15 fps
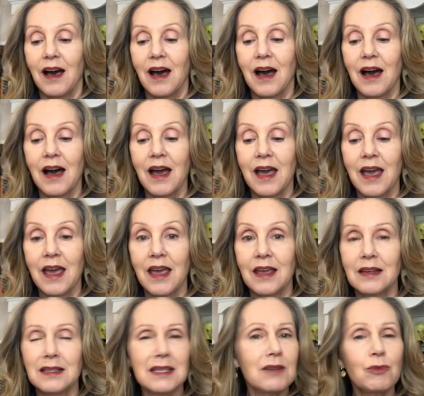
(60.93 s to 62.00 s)

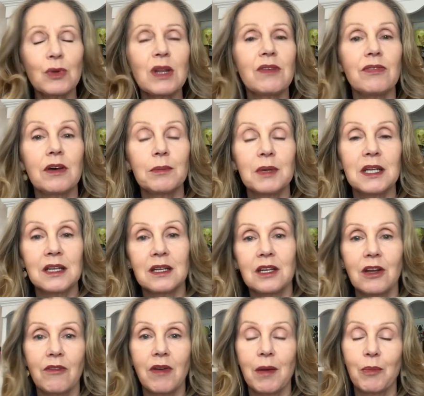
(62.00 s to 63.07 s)
I didn't really film in
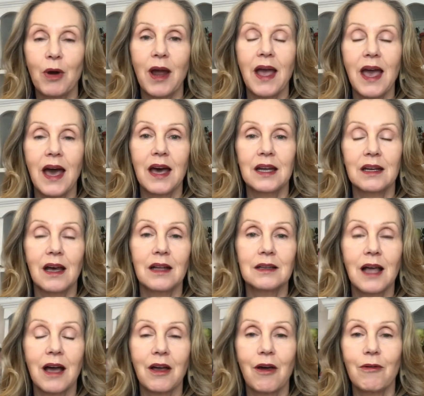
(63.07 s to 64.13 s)
November. I had a
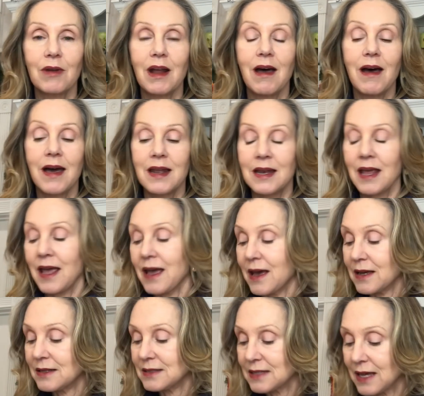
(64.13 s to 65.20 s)
lot going on,
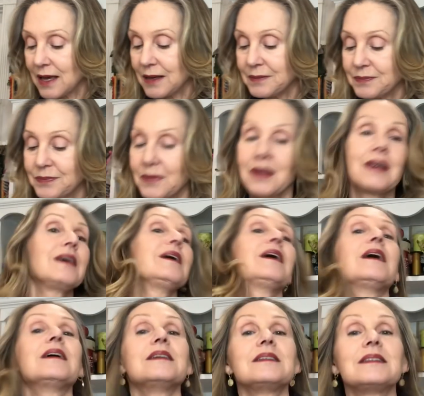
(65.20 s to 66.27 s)
and uh,
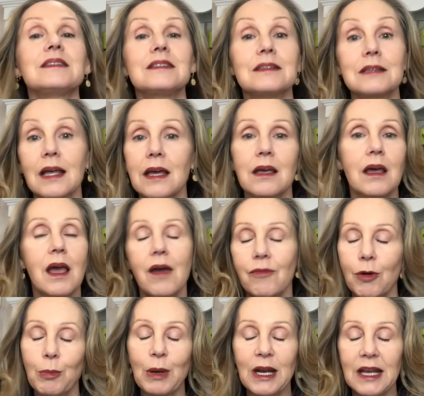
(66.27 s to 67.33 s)
like
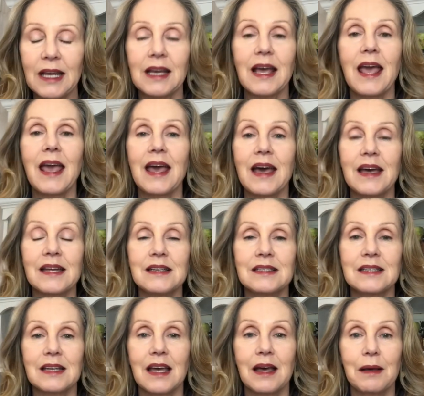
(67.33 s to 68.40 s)
everybody,
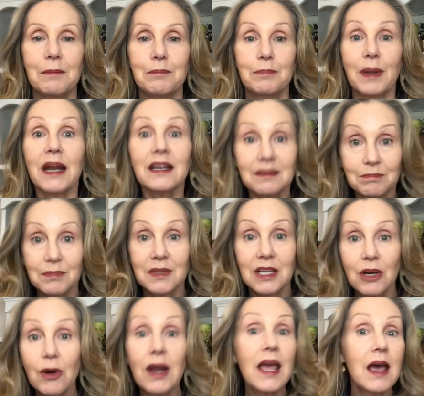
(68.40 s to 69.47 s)
and um, but I
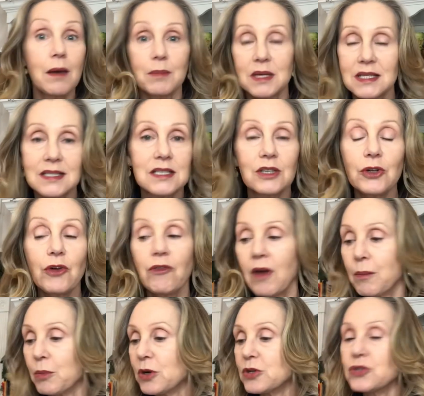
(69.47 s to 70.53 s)
here I am. It's still
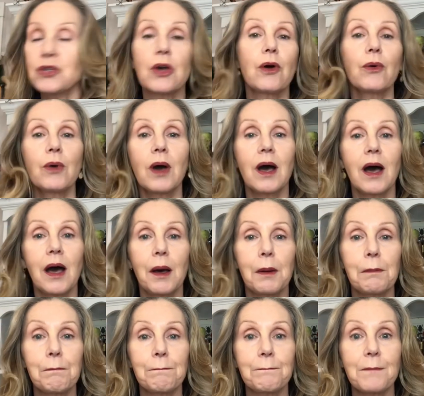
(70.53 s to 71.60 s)
November, so
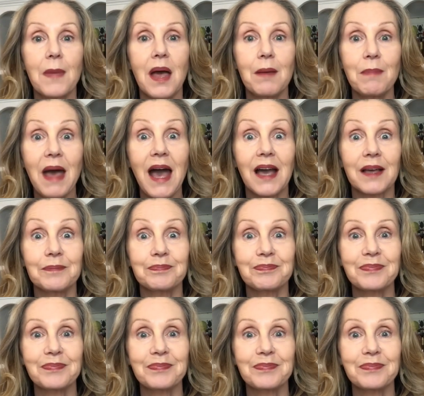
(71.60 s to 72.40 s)
um, I'm back.